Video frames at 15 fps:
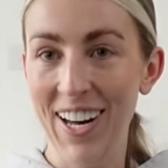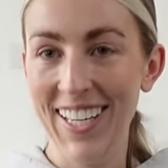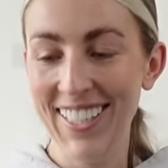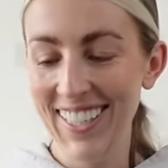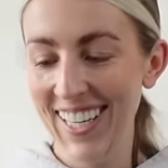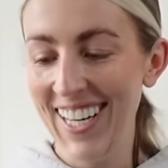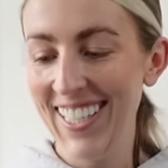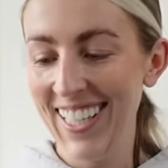he
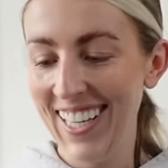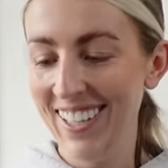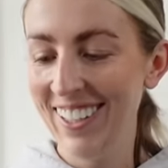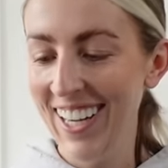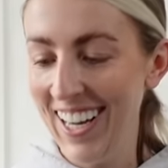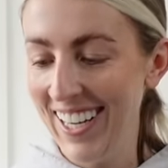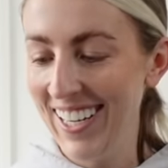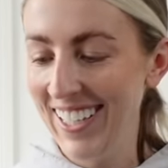sees it, all
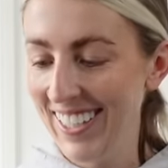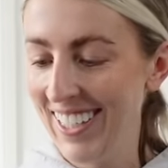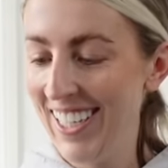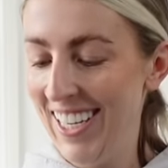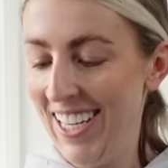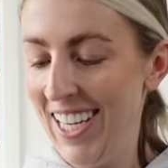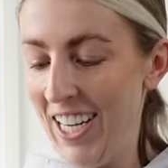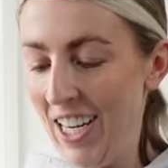is.
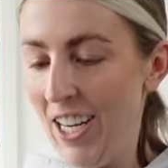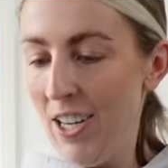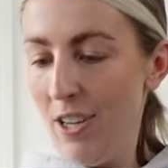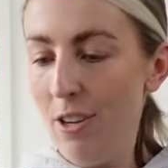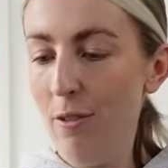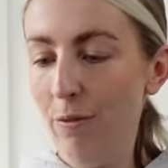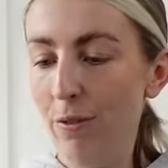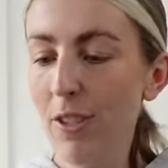
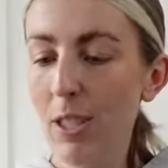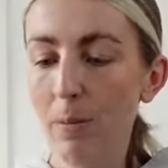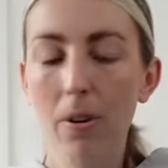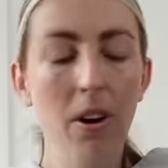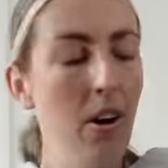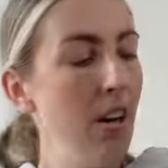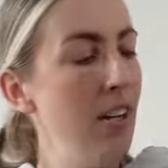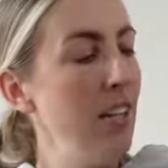You're a fuss
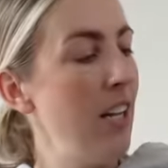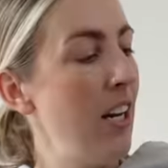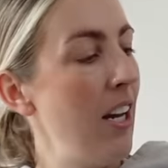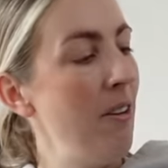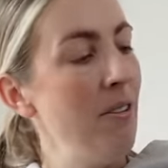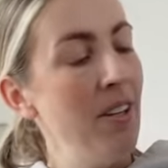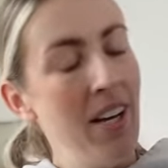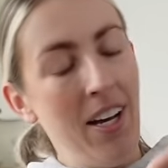pot, aren't
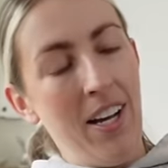you?